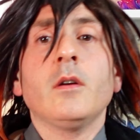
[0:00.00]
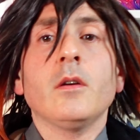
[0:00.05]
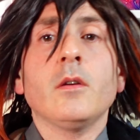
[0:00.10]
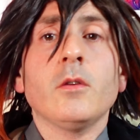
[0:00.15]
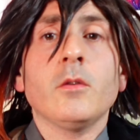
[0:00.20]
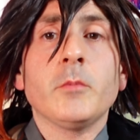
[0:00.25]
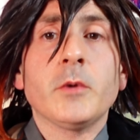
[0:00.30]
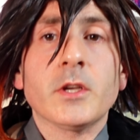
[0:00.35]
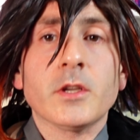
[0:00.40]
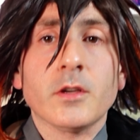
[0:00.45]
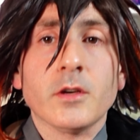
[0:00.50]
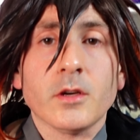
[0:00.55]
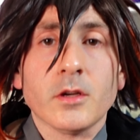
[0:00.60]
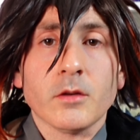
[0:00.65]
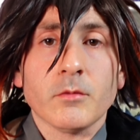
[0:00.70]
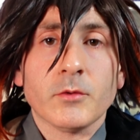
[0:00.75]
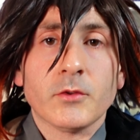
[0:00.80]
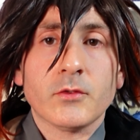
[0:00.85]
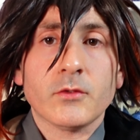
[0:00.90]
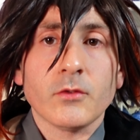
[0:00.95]
Oh my god,
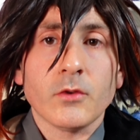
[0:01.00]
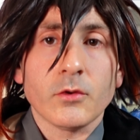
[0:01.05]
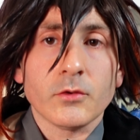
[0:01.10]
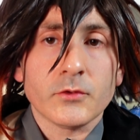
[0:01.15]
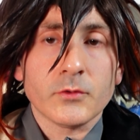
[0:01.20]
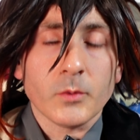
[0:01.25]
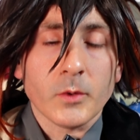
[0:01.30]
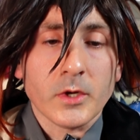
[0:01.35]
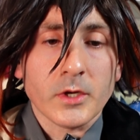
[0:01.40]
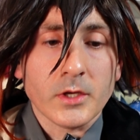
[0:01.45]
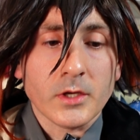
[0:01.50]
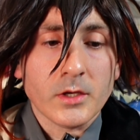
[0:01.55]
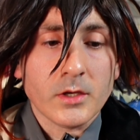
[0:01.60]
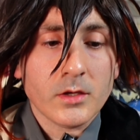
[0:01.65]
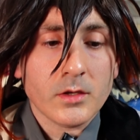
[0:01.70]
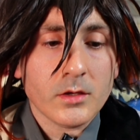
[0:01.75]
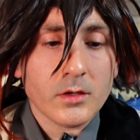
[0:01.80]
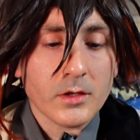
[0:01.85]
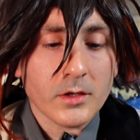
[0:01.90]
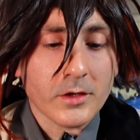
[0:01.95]
I'm so sweaty.
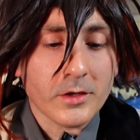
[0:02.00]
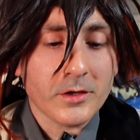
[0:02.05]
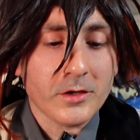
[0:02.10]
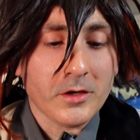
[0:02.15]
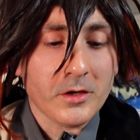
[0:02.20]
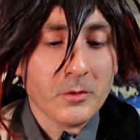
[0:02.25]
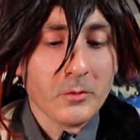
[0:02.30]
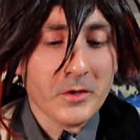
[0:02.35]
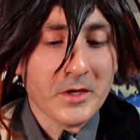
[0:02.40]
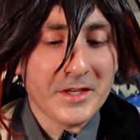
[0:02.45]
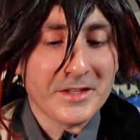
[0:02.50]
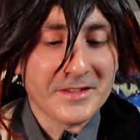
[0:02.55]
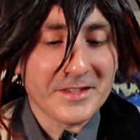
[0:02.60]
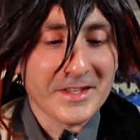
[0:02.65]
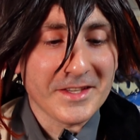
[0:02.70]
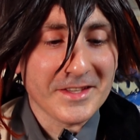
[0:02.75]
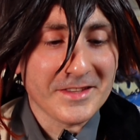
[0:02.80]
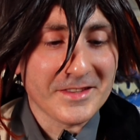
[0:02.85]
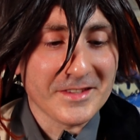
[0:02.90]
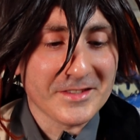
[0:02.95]
I cannot wait to
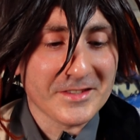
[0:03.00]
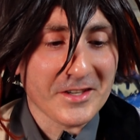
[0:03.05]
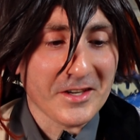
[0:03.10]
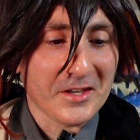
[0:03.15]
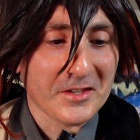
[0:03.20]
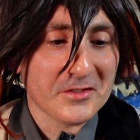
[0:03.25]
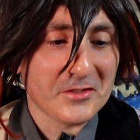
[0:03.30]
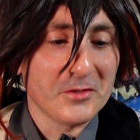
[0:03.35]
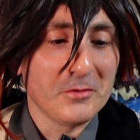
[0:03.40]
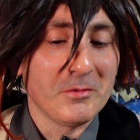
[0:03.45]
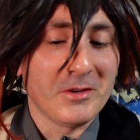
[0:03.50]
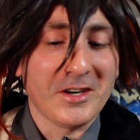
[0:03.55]
get this costume